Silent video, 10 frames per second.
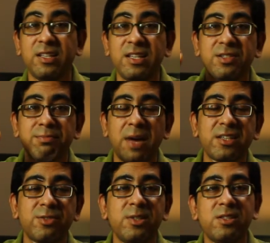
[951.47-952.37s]
These
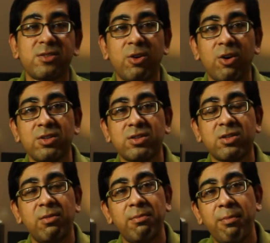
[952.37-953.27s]
Maxwell's
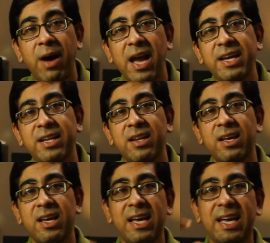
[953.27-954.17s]
laws combine
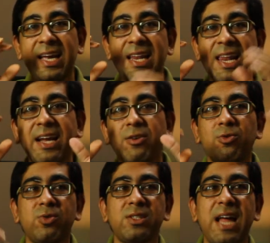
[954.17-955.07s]

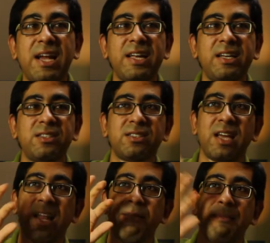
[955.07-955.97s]

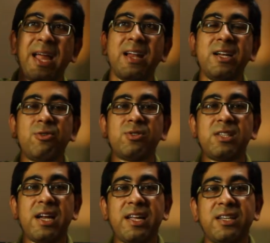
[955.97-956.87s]
electrostatics and
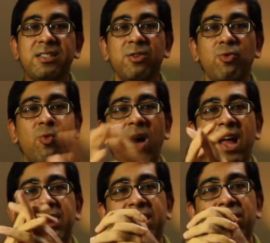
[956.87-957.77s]
magnetostatics into
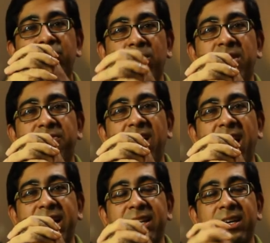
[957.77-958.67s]
one
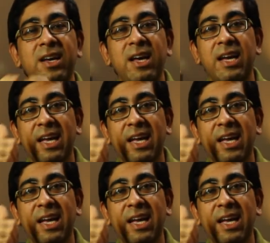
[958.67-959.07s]
unified